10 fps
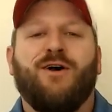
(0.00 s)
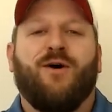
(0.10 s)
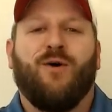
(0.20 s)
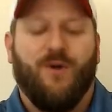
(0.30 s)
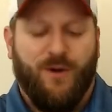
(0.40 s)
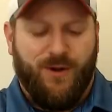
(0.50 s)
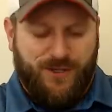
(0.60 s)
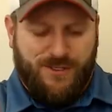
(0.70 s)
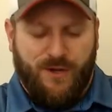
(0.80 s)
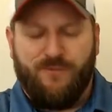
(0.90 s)
or
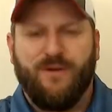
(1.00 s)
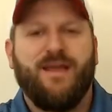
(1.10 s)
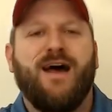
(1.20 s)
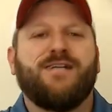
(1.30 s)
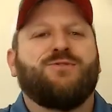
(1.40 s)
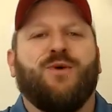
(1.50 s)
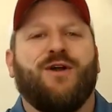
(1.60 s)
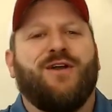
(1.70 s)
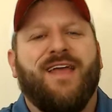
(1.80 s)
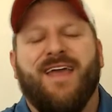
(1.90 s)
surfing God's word.